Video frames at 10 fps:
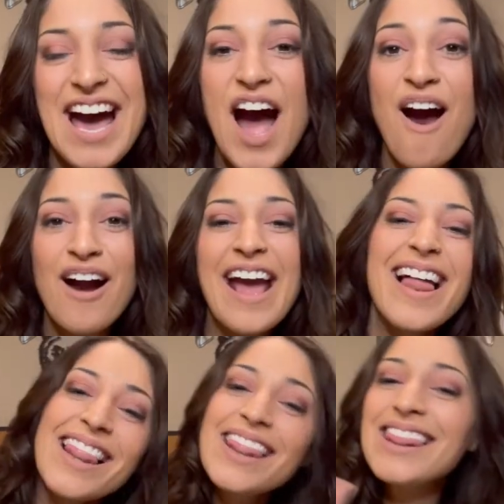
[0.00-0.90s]
All right,
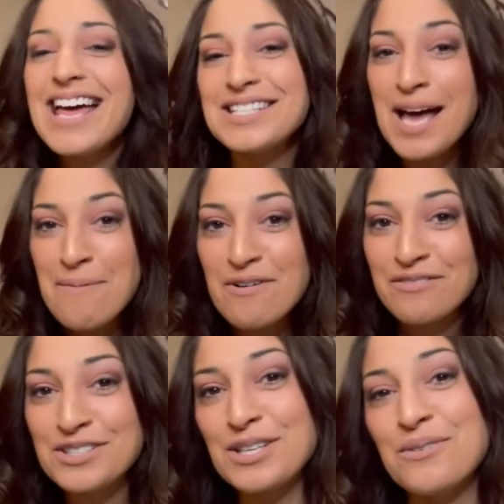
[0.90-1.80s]
let's hop
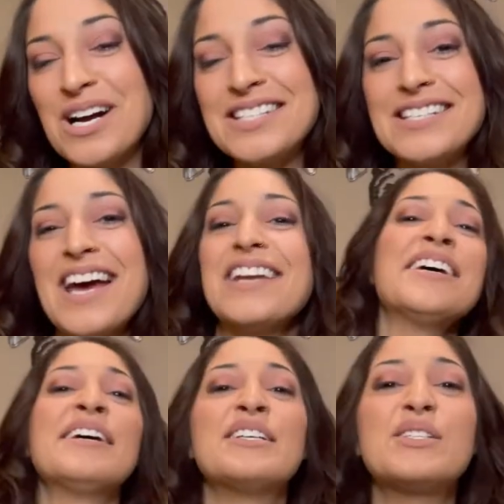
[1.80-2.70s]
over to the West End.
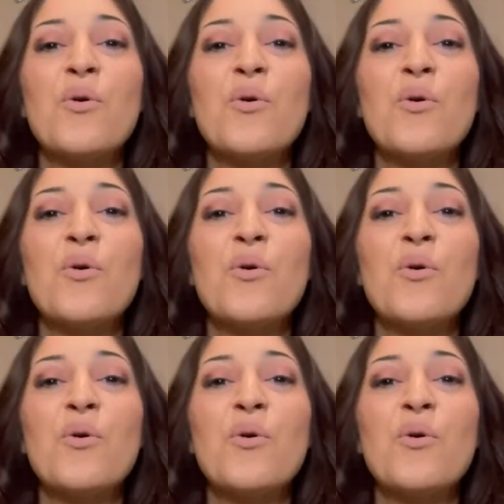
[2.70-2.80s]
So